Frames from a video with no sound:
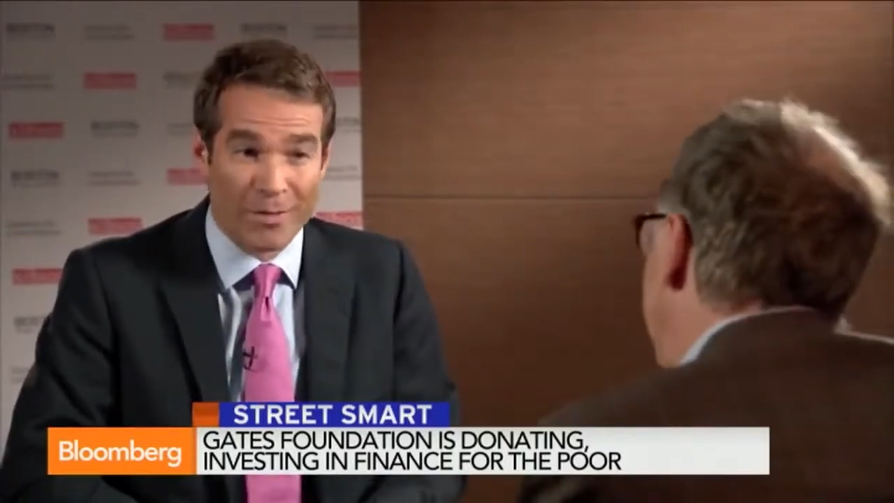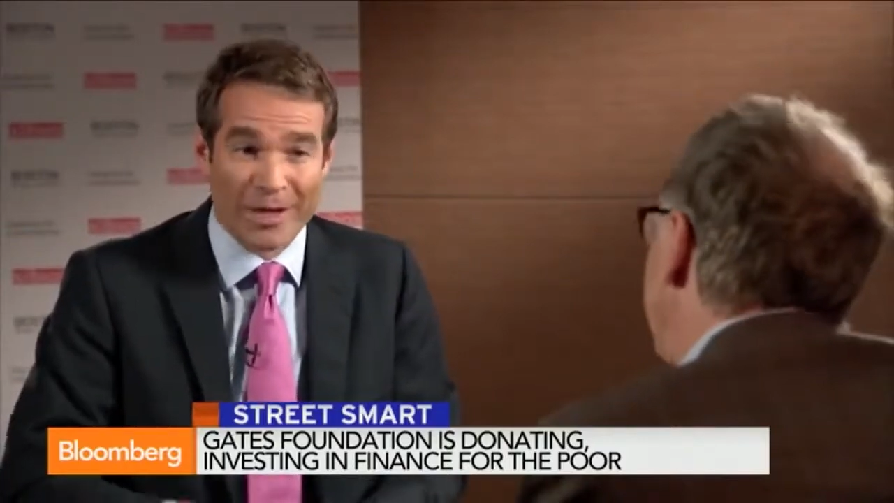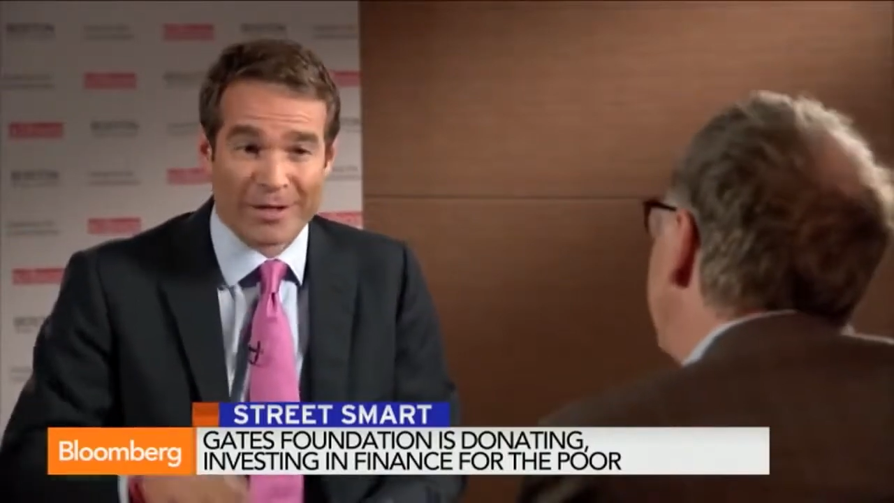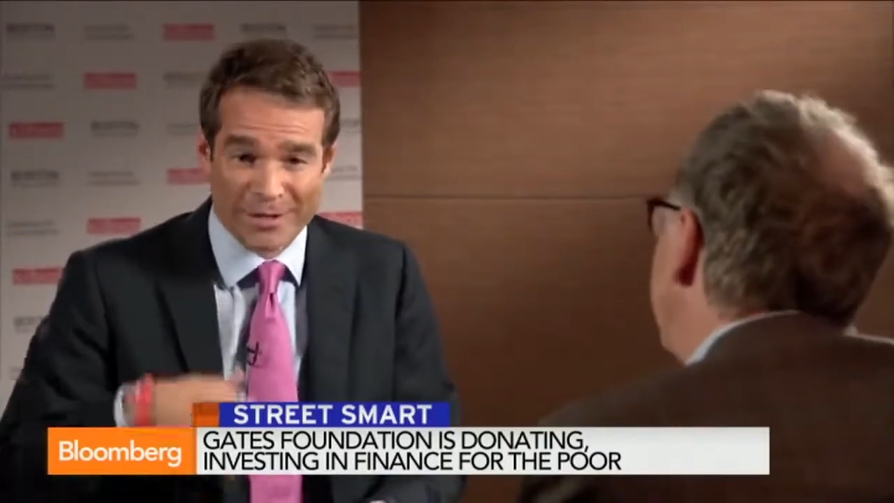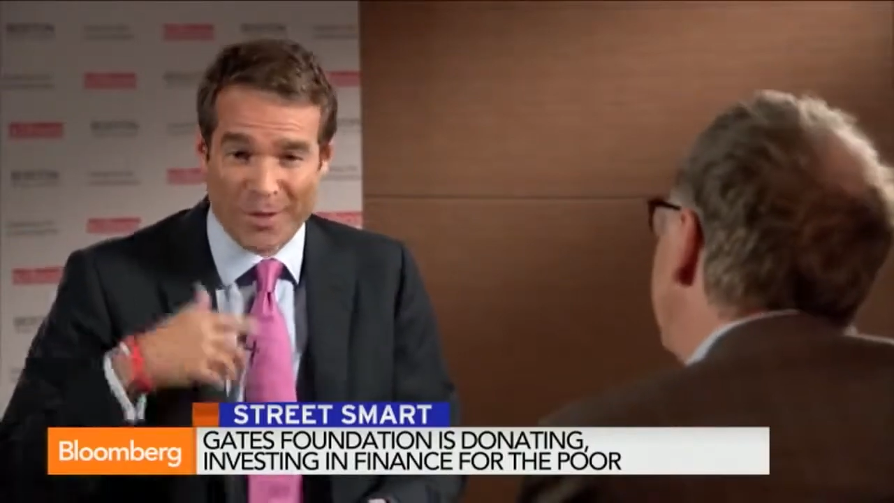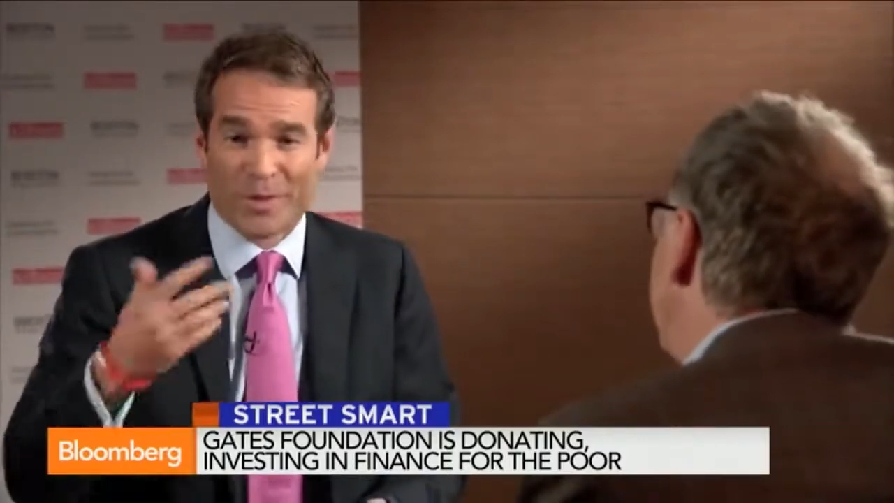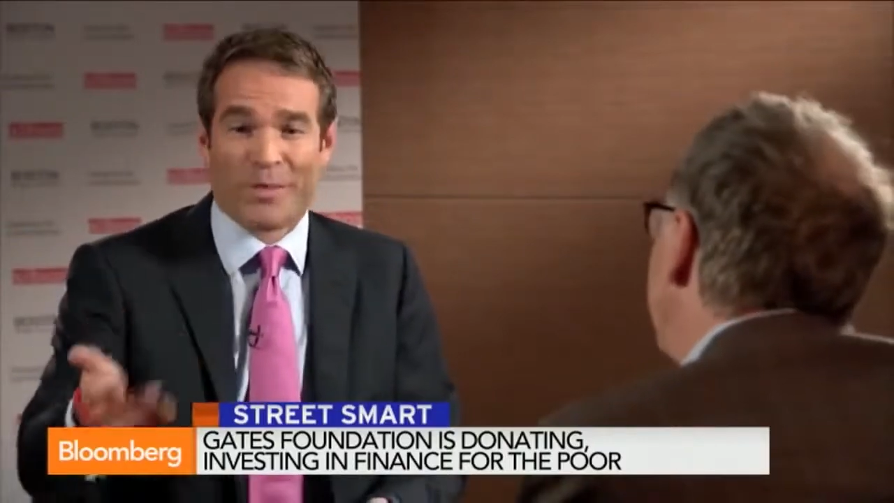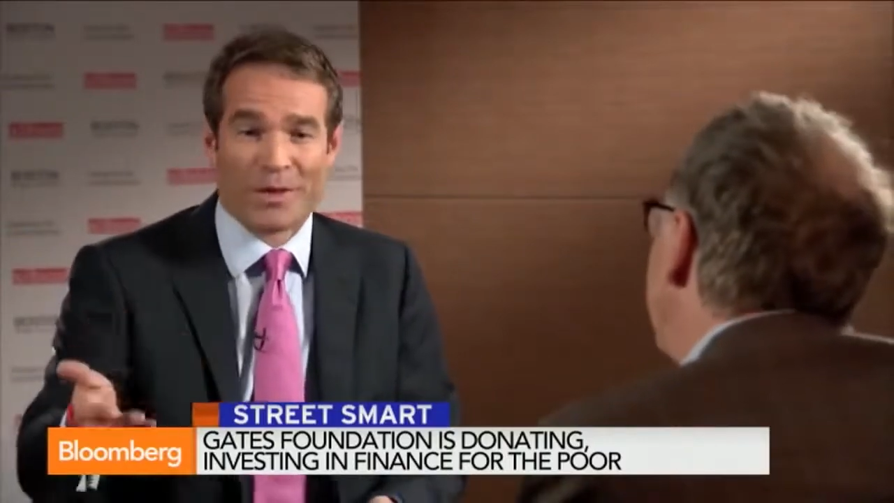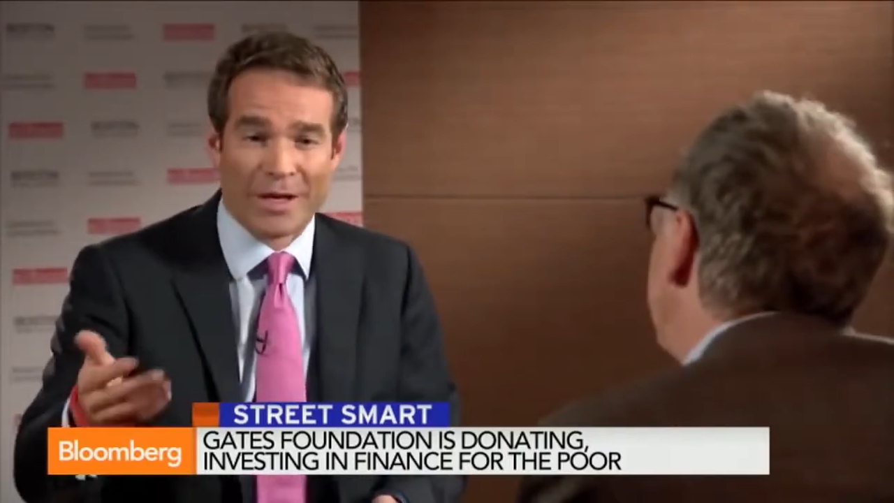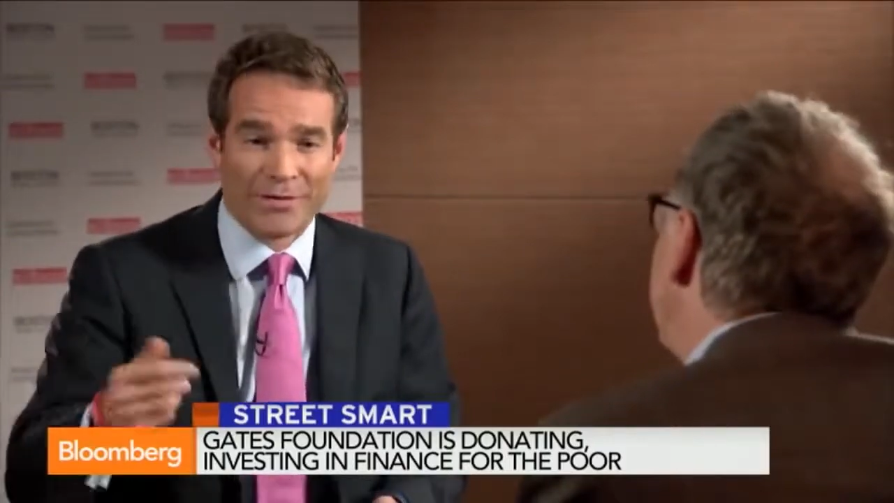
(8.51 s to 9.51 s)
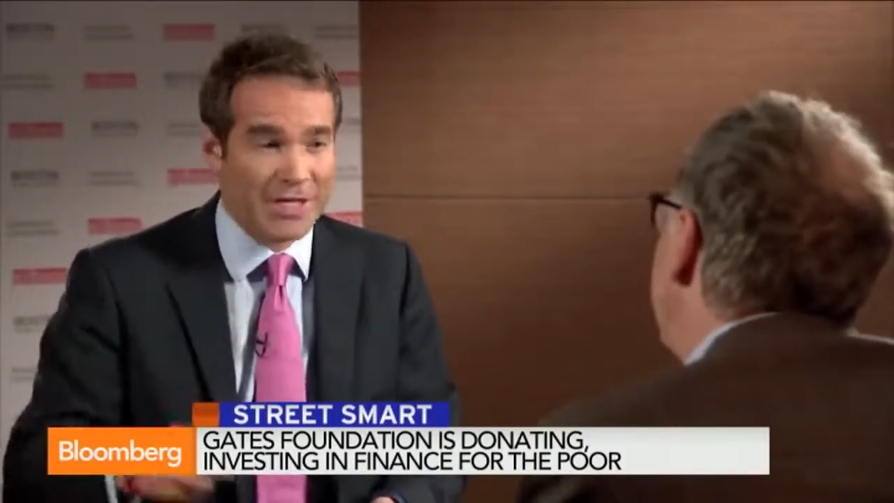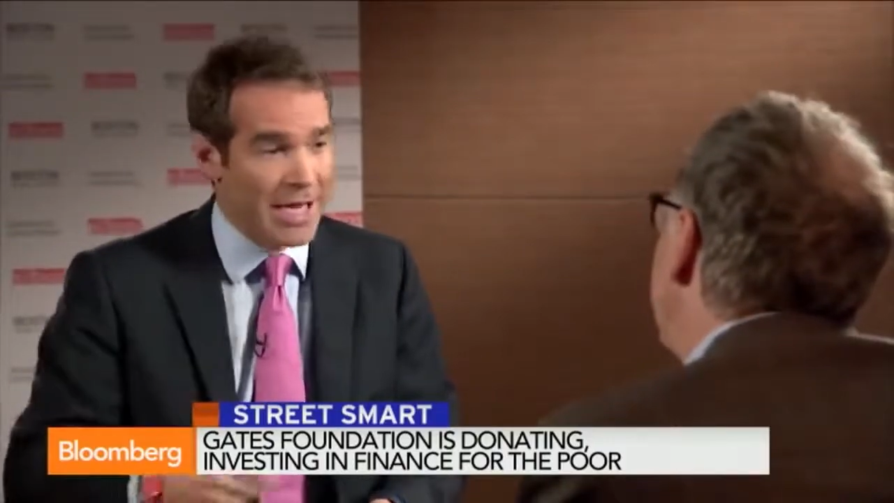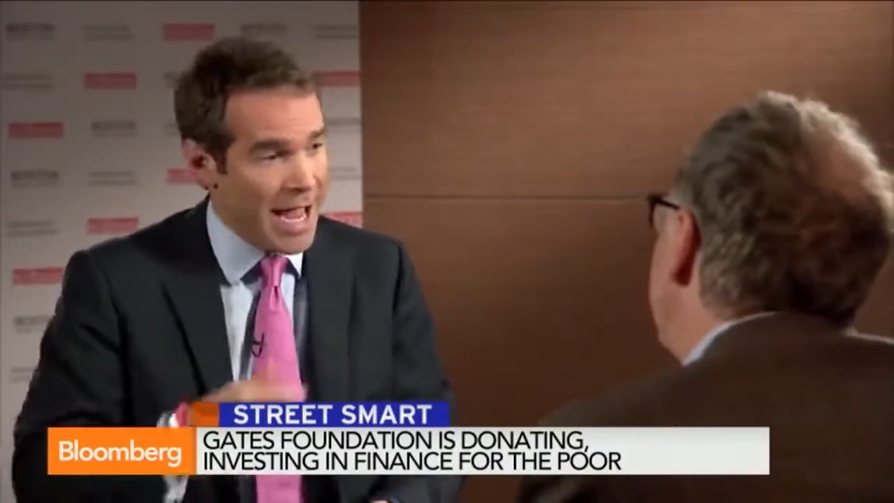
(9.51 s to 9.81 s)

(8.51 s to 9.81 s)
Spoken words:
because some people have said,